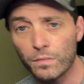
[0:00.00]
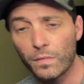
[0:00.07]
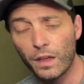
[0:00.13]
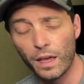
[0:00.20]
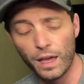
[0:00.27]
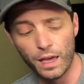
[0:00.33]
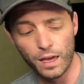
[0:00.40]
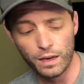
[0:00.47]

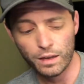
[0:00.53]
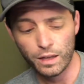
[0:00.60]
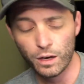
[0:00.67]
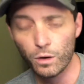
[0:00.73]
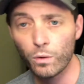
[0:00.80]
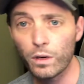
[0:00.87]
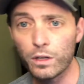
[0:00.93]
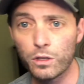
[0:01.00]
and they
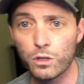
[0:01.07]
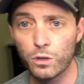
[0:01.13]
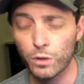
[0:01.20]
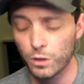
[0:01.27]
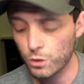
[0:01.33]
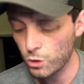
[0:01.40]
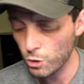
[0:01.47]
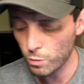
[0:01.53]
don't want to
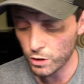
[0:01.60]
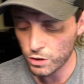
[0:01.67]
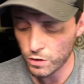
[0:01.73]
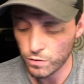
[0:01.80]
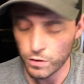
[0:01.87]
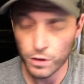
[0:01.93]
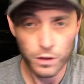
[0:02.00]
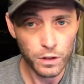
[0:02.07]
destroy too much
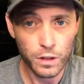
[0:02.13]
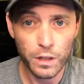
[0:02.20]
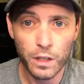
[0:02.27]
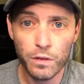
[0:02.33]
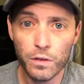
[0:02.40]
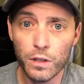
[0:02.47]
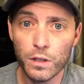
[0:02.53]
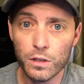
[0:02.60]
of the good
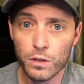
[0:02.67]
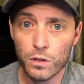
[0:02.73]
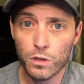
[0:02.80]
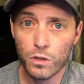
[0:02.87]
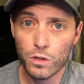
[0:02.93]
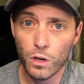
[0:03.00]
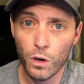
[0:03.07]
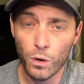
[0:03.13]
liver.
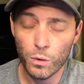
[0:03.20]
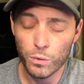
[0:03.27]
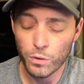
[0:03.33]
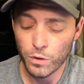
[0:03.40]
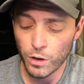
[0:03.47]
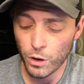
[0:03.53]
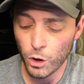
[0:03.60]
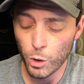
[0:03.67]
So
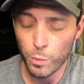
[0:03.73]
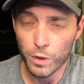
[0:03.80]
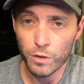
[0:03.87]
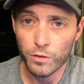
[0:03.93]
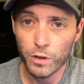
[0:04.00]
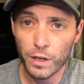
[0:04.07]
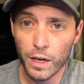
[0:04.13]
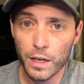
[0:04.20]
they're hoping
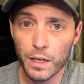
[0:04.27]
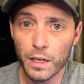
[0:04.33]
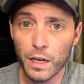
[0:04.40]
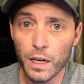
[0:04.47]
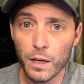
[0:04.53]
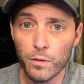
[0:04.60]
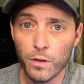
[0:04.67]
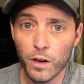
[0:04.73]
for 90
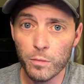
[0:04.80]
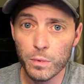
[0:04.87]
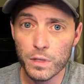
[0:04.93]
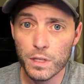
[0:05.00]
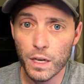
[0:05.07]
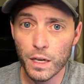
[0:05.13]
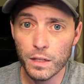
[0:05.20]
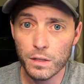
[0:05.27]

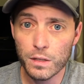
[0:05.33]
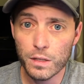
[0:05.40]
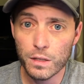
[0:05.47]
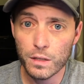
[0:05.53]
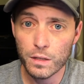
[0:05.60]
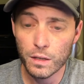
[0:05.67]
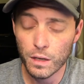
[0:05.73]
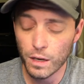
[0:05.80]
95%.
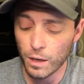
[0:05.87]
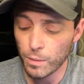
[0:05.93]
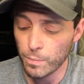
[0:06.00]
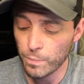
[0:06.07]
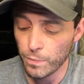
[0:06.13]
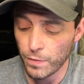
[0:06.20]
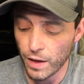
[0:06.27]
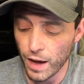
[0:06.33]

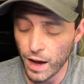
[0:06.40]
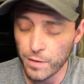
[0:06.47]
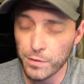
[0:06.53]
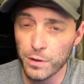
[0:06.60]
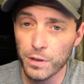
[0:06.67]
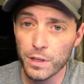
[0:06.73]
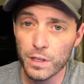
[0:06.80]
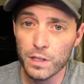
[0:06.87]
Um,
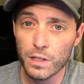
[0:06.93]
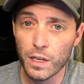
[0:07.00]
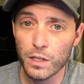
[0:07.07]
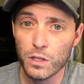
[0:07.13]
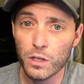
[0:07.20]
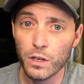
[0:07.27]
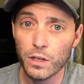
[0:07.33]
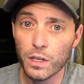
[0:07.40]
after this, I
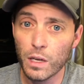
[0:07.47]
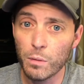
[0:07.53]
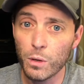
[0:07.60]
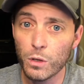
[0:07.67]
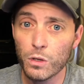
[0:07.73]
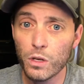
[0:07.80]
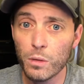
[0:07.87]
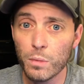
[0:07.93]
start
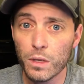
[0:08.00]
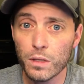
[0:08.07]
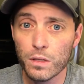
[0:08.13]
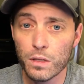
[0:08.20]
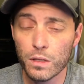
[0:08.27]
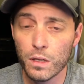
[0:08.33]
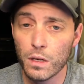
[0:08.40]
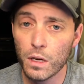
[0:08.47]
chemo
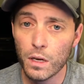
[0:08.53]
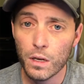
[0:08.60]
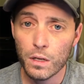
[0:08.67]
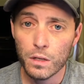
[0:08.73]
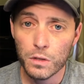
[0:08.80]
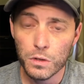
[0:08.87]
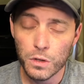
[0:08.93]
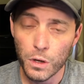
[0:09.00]
treatments.
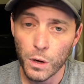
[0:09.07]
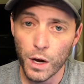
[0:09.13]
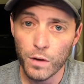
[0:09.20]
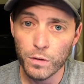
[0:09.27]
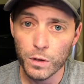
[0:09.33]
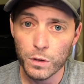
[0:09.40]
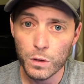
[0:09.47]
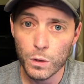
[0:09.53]
So
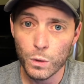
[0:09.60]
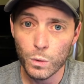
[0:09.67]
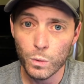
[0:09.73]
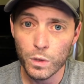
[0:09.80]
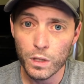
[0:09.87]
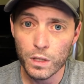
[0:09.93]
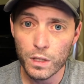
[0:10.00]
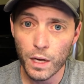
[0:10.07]
every two
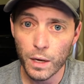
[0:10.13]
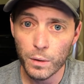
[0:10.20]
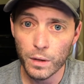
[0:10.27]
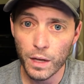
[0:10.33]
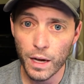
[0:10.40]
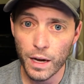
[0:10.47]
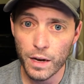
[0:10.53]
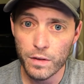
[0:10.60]
weeks, I will
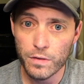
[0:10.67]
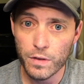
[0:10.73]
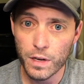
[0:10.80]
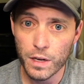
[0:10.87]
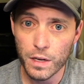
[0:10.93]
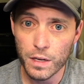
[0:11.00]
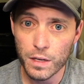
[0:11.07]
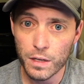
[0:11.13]
have
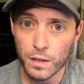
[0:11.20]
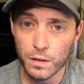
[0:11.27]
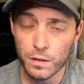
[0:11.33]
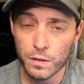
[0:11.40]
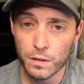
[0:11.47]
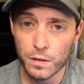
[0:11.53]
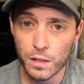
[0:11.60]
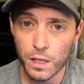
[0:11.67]
a
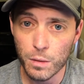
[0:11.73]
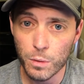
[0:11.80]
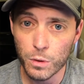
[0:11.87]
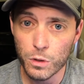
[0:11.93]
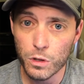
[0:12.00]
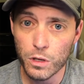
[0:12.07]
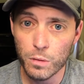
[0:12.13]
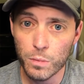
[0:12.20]
chemo
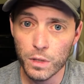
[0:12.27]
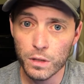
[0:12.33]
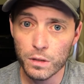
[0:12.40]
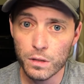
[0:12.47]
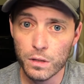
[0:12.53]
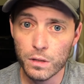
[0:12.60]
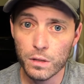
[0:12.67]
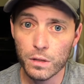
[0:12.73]

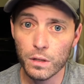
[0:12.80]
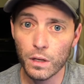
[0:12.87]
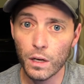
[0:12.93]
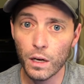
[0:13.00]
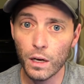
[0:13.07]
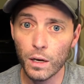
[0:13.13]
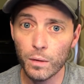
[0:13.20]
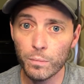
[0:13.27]
treatment
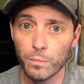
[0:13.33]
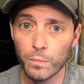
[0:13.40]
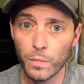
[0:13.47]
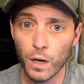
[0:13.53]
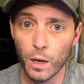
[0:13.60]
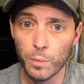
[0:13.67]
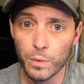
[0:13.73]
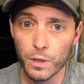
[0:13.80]
um,
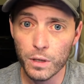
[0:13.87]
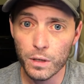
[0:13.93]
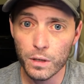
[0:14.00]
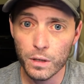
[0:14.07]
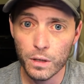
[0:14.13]
up here